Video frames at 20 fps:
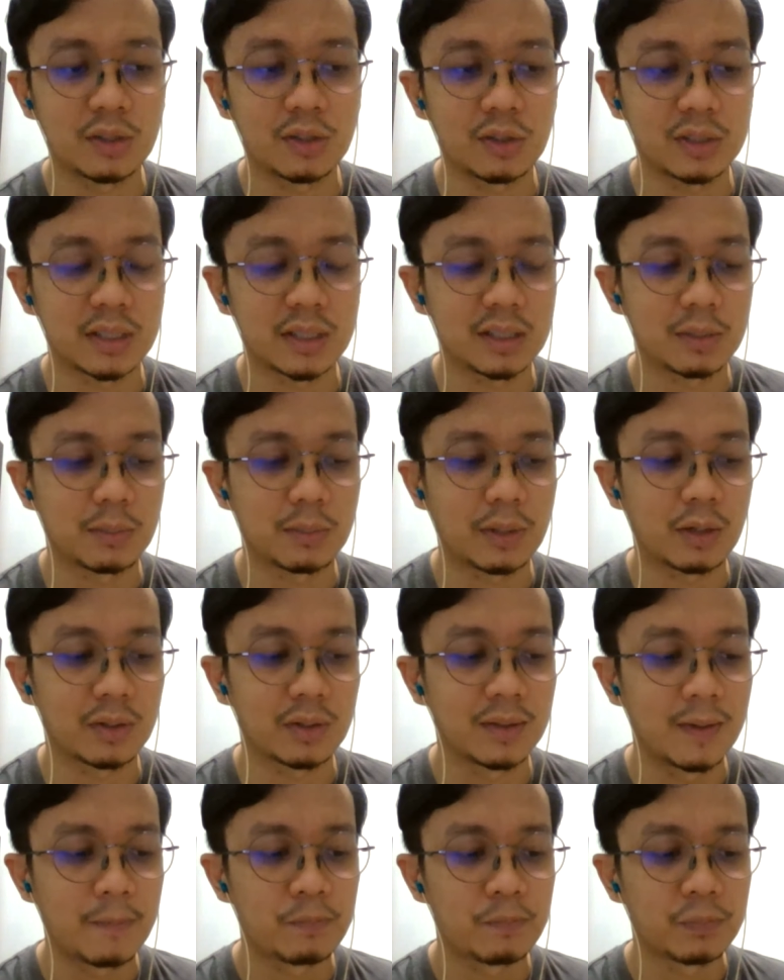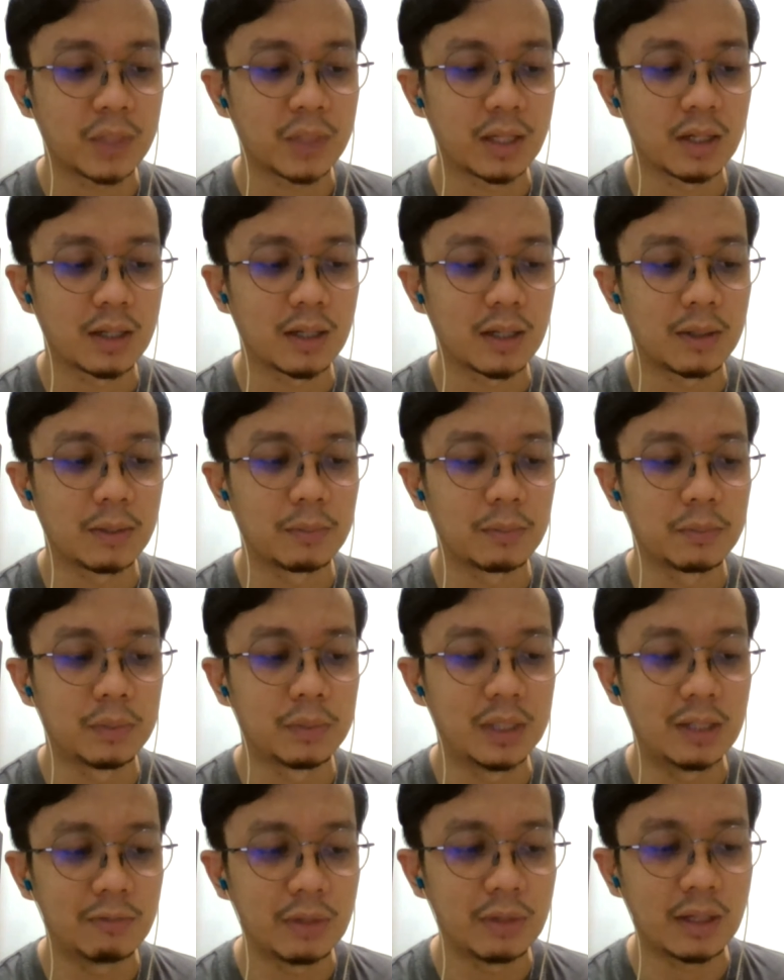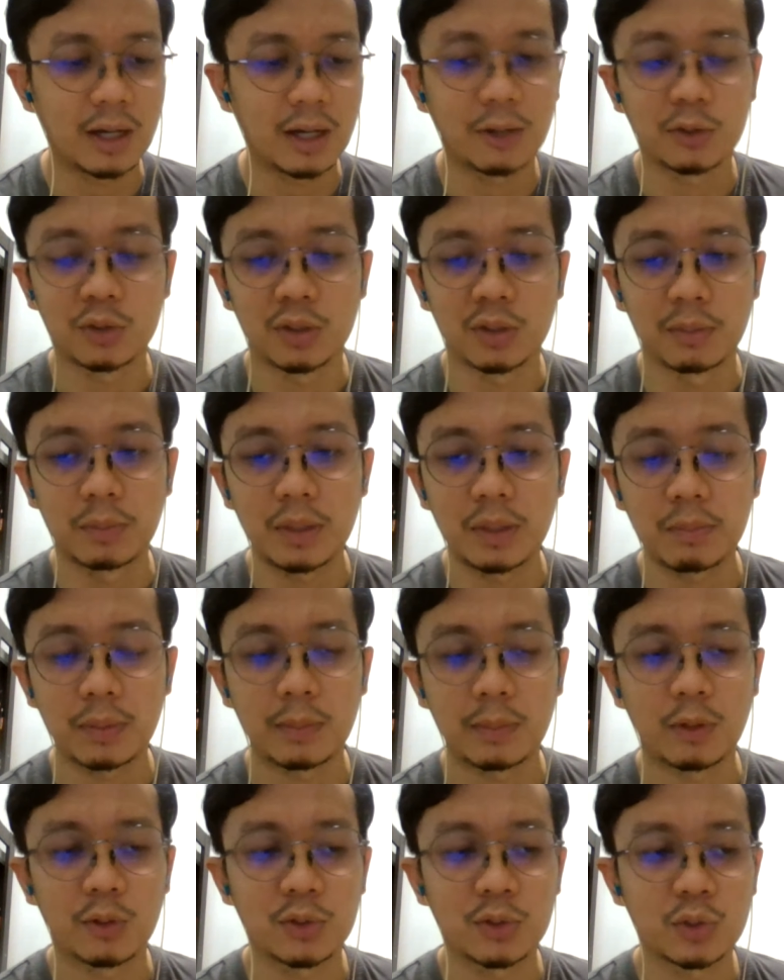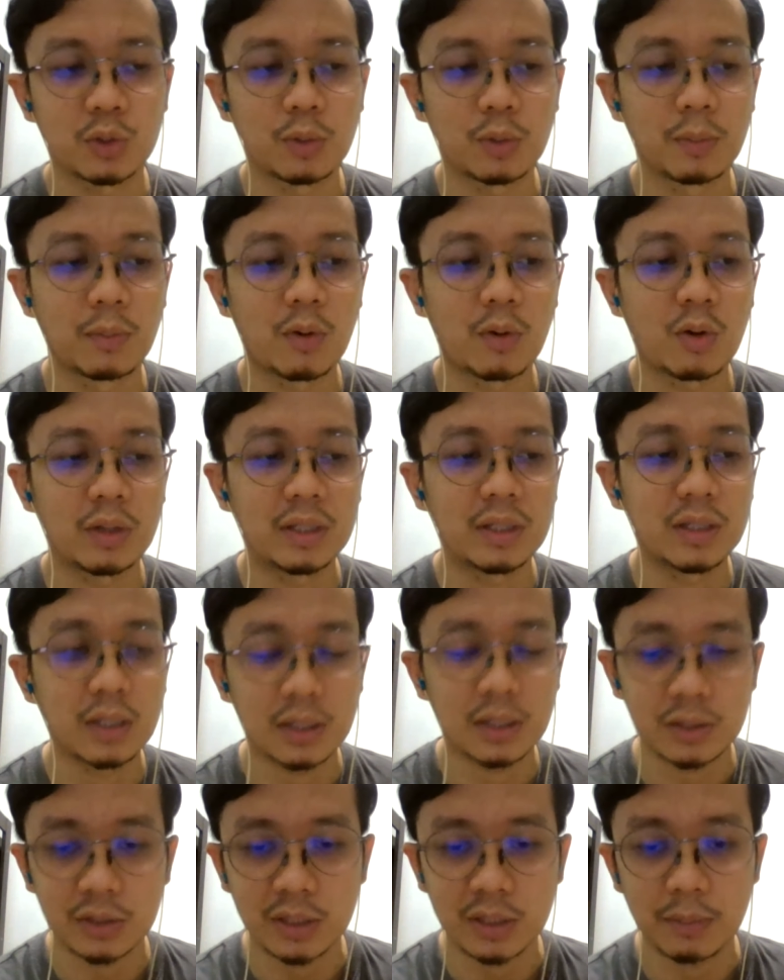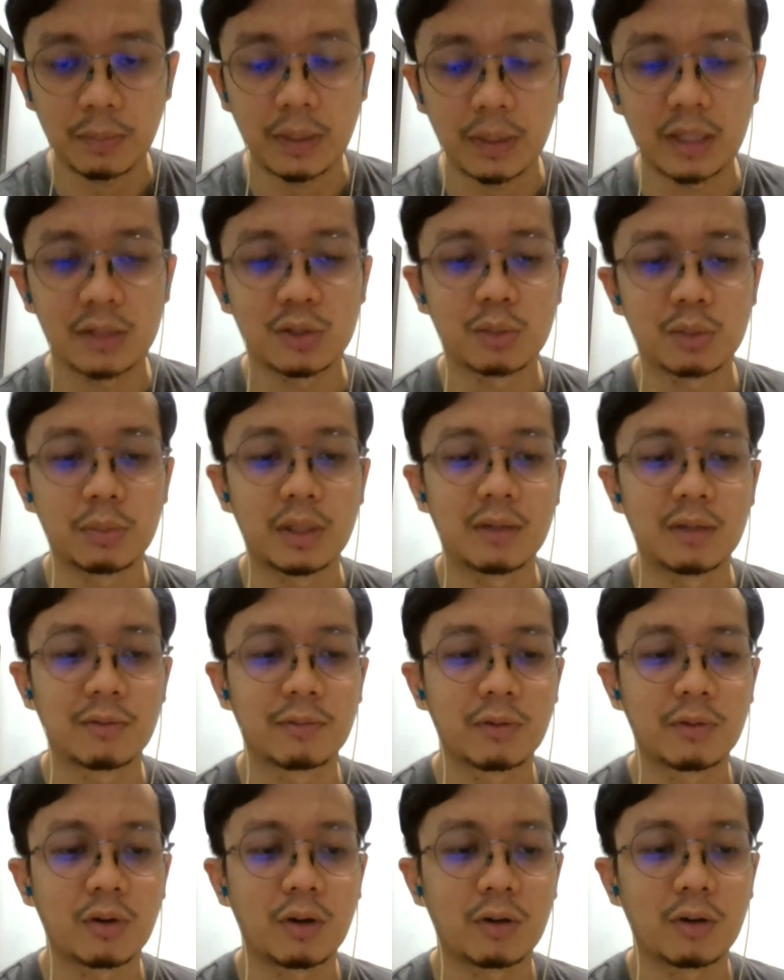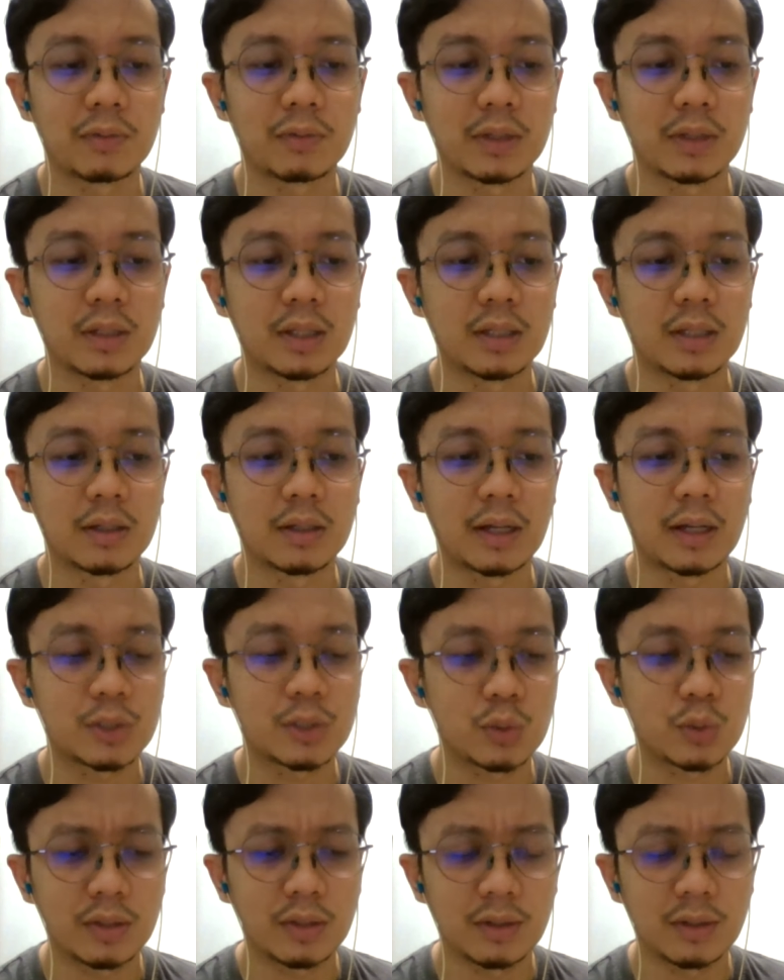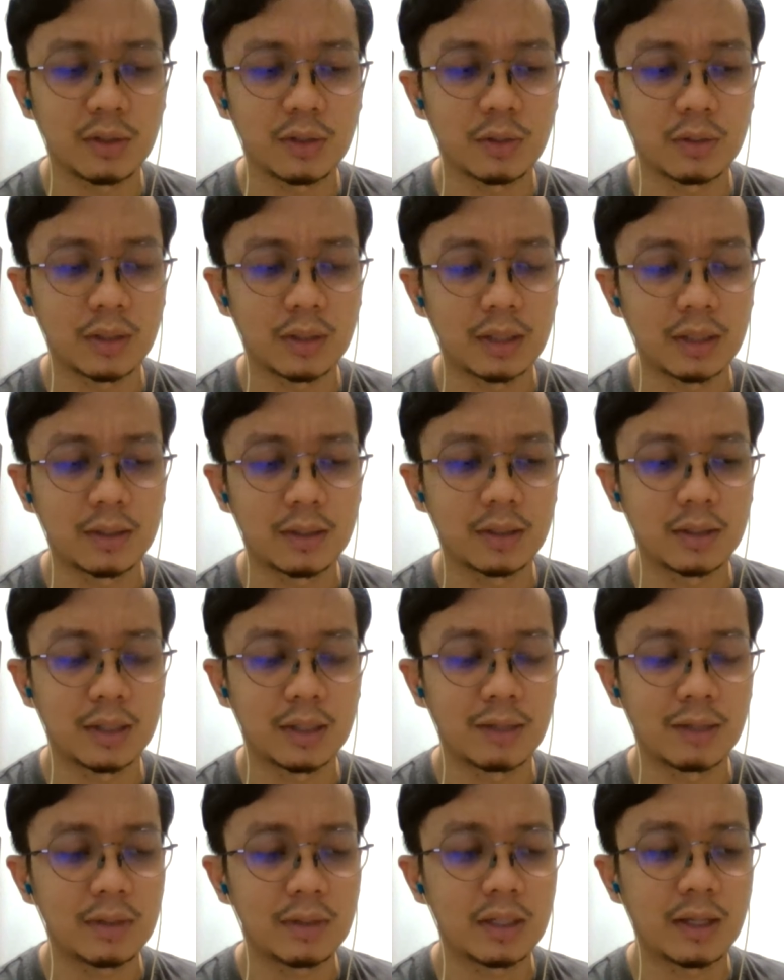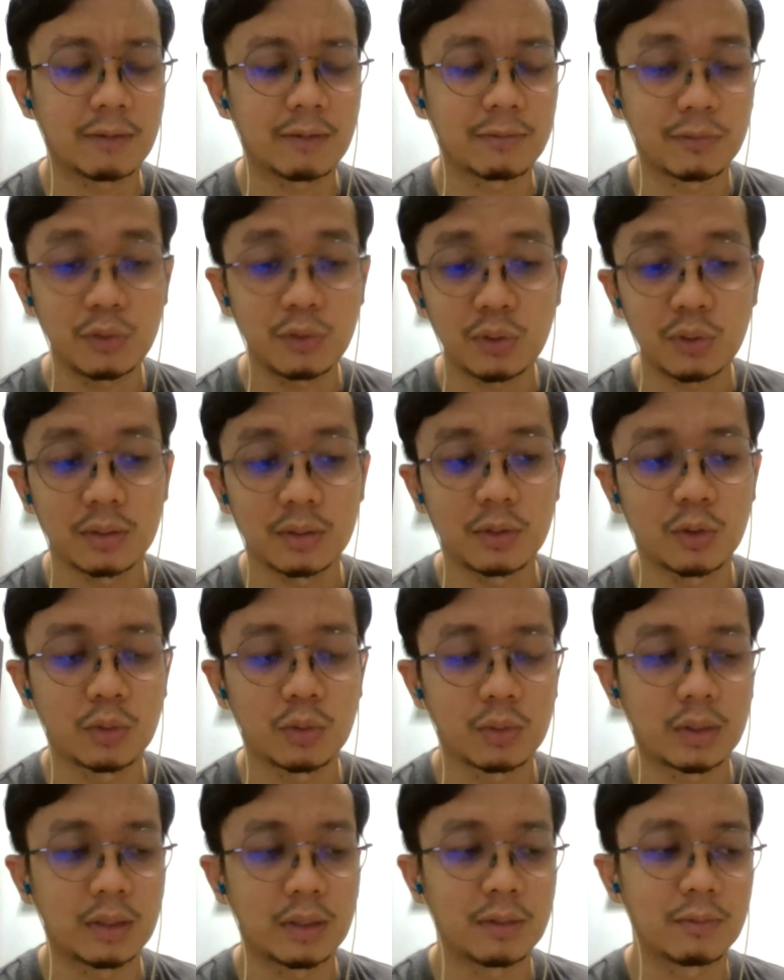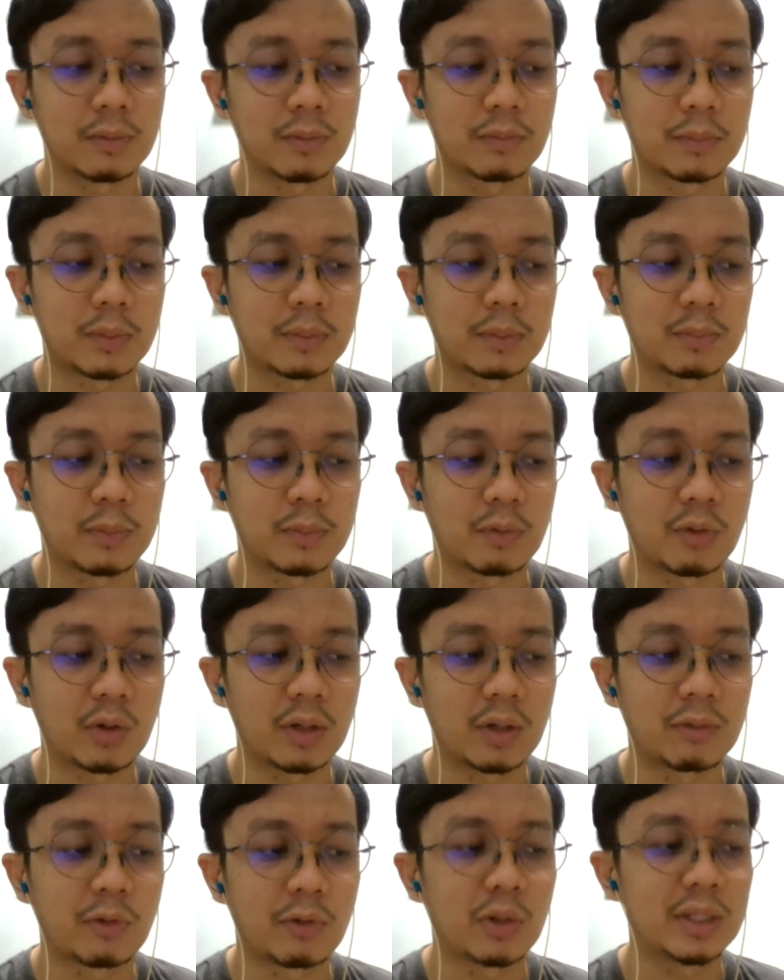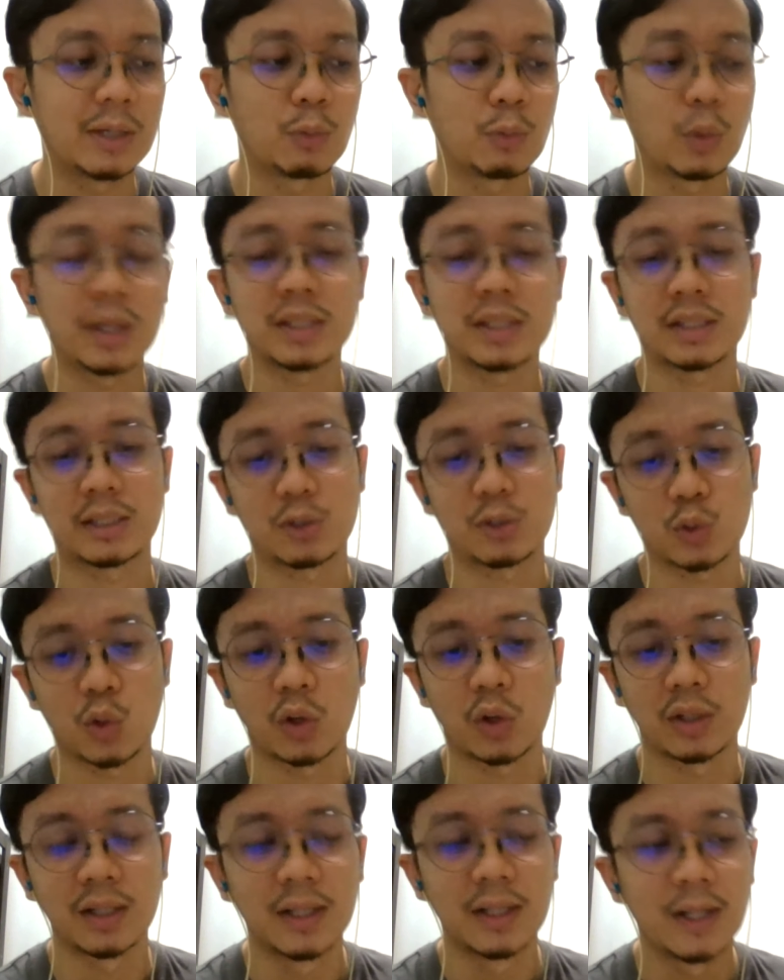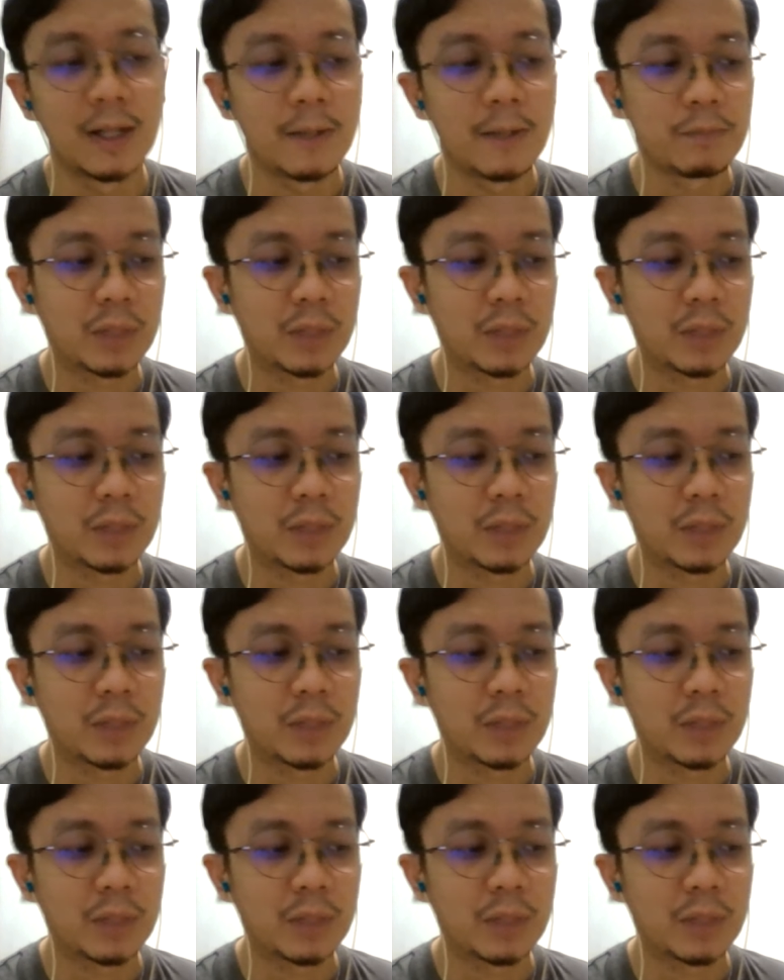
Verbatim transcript: It's not just about giving out to the people, but also more industry players to be involved in rescuing, you know, in giving their food, you know, in avoiding waste and so on.